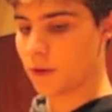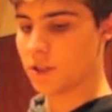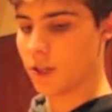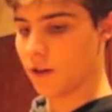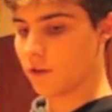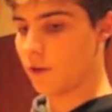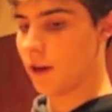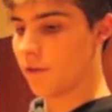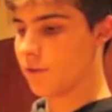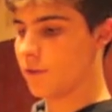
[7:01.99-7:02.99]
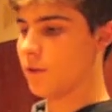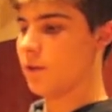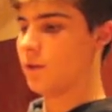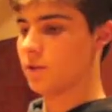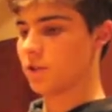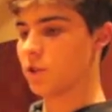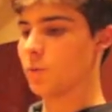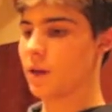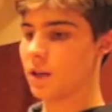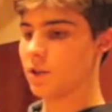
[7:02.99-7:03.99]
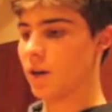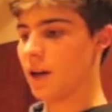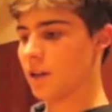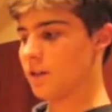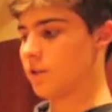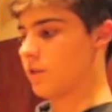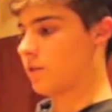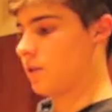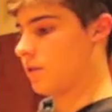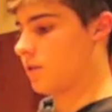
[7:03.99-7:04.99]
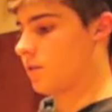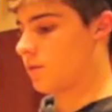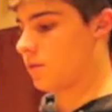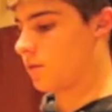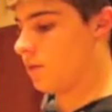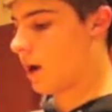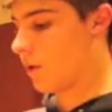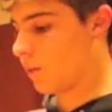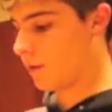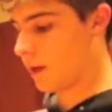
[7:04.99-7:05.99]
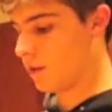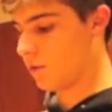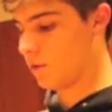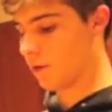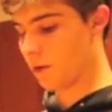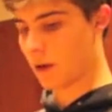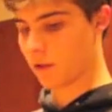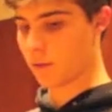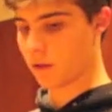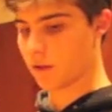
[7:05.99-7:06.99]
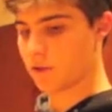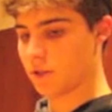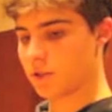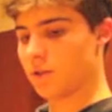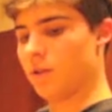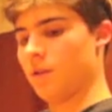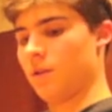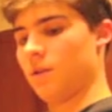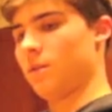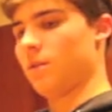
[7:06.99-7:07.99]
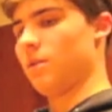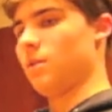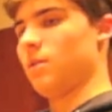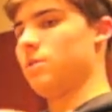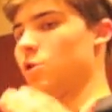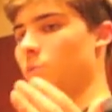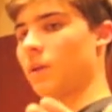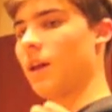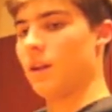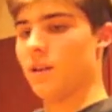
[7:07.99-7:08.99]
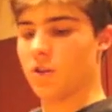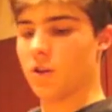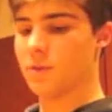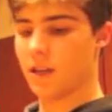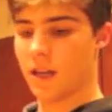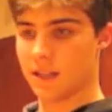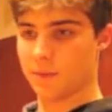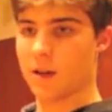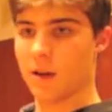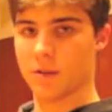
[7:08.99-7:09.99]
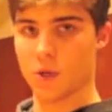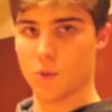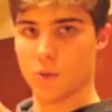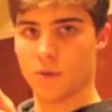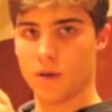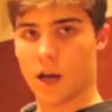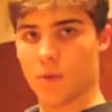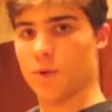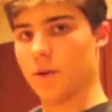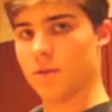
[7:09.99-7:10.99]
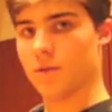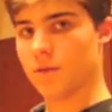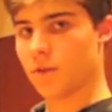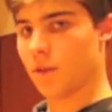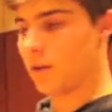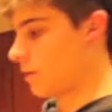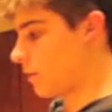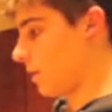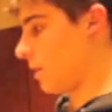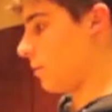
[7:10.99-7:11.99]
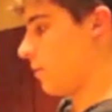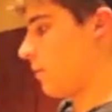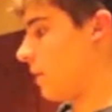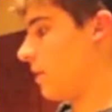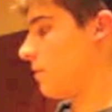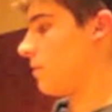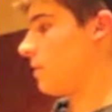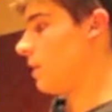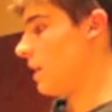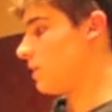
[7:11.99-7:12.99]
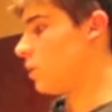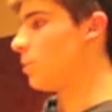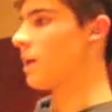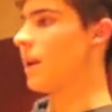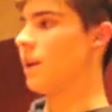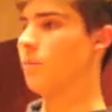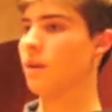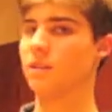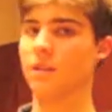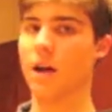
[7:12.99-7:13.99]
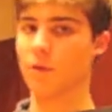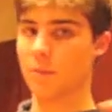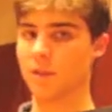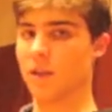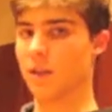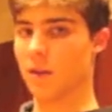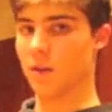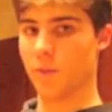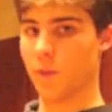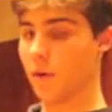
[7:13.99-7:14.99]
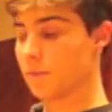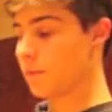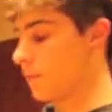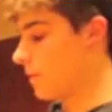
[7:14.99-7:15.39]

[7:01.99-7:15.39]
three channels. You have, because a duplicated track is not one that you really mess with. It's just duplicated in terms that it has to become its own output. It's hard to explain. But it's duplicated, but it's not represented on the board.